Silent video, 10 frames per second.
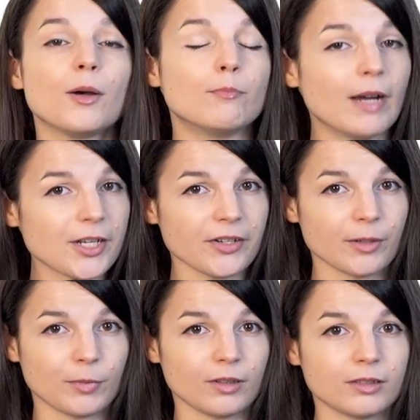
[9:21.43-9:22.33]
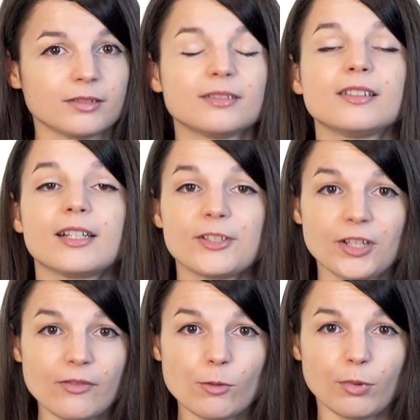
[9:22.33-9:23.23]
measurable,
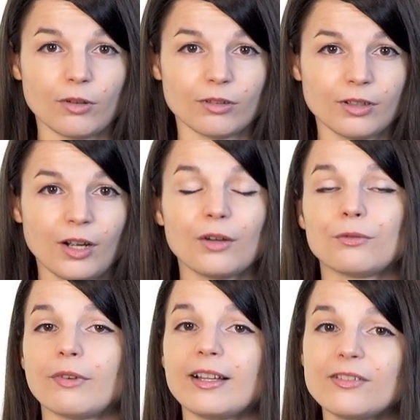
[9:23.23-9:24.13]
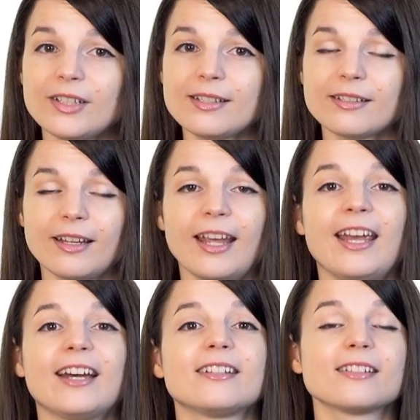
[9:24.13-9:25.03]
achievable, relevant,
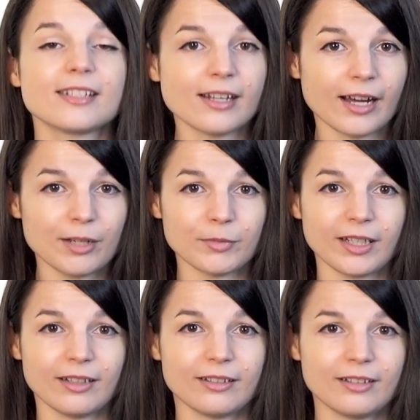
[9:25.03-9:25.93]
and timely.